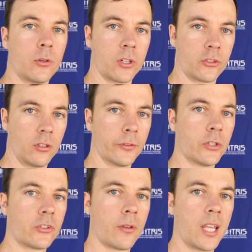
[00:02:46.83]
to our
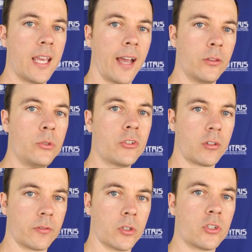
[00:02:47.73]
servers, and those
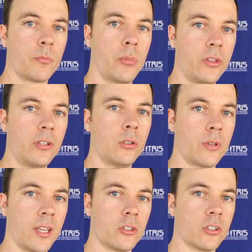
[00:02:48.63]
servers put the
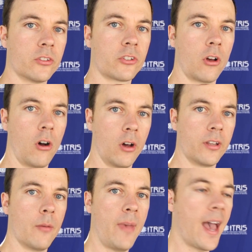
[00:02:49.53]
locations on
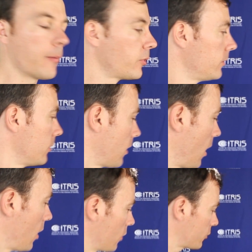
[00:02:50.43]
a map.
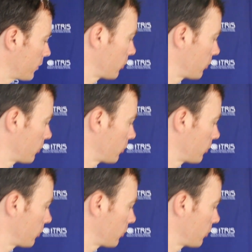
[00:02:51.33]
So the